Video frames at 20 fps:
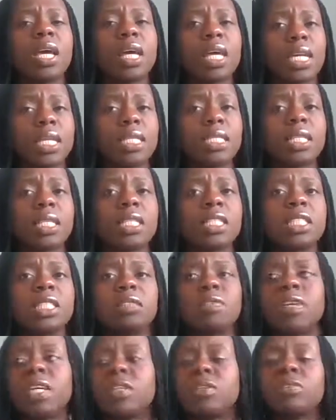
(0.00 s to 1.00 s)

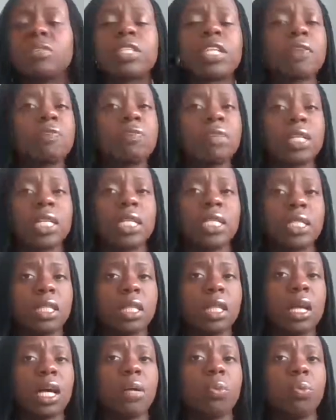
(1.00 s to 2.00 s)
instinctive, and definitely is
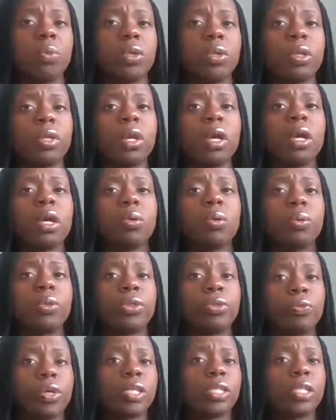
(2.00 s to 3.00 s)
in line
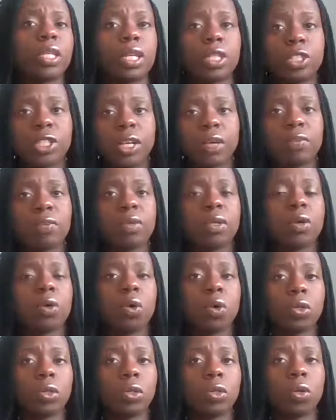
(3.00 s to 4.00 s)
with the research
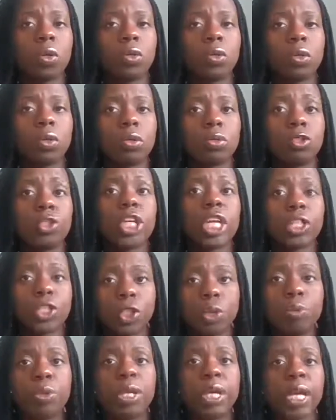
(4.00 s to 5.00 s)
on
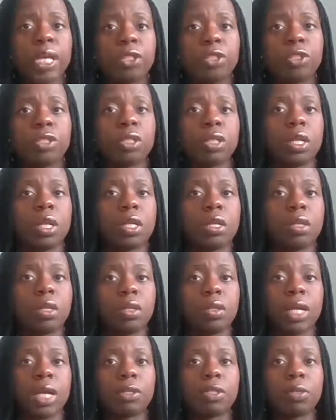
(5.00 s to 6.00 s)
change communications
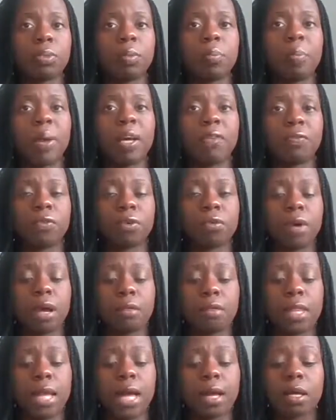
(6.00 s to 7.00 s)
and how to be impactful
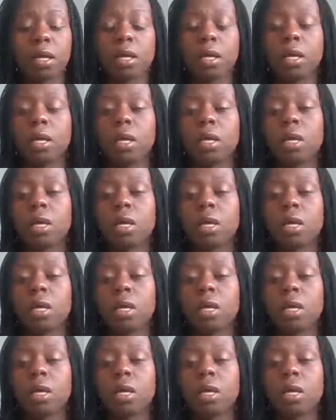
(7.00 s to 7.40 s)
around that.